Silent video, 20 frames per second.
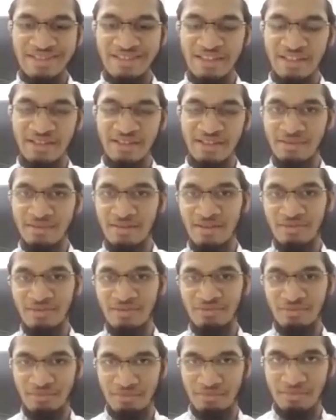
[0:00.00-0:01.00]
session is
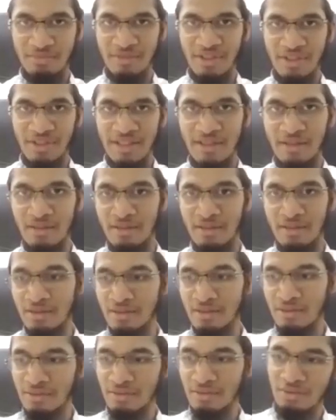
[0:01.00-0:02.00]
getting
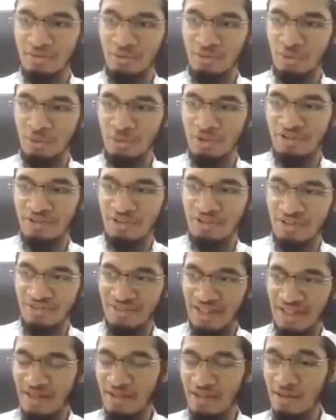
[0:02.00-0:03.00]
towards its
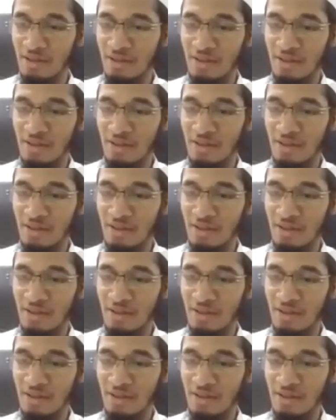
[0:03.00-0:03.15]
end.